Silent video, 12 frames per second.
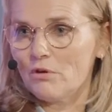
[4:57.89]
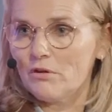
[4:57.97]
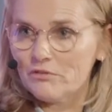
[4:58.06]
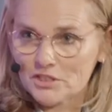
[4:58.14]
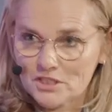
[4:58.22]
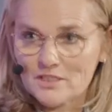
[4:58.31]
you
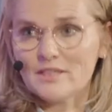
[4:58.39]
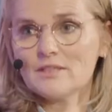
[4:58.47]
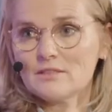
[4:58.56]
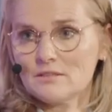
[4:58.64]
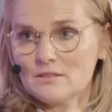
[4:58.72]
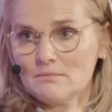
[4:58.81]

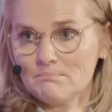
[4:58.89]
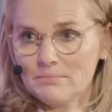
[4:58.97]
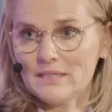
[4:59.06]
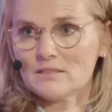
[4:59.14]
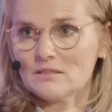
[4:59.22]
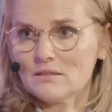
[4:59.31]
understand
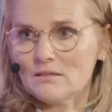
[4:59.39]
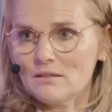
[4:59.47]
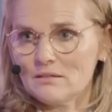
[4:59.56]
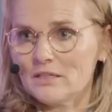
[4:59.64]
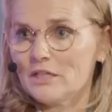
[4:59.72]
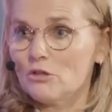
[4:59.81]
better,
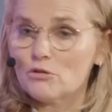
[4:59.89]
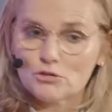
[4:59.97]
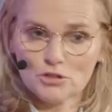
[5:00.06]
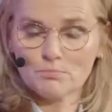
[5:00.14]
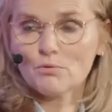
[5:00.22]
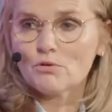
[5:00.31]
and then you
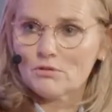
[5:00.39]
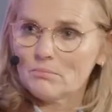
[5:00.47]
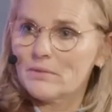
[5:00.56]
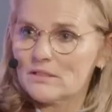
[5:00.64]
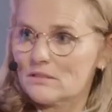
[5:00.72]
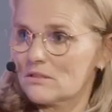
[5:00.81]
can support
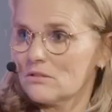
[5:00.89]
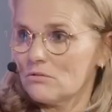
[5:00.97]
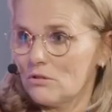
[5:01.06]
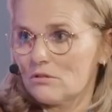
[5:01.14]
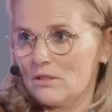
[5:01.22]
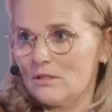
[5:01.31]
them better too.
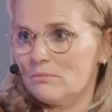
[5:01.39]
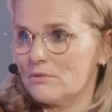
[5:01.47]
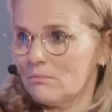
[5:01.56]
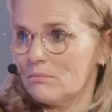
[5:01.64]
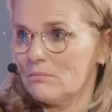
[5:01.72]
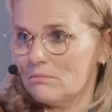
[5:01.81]
You can
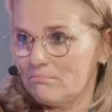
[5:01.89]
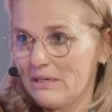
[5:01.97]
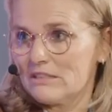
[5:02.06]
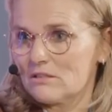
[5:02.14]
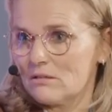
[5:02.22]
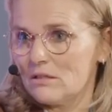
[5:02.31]
help them
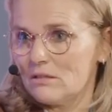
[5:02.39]
better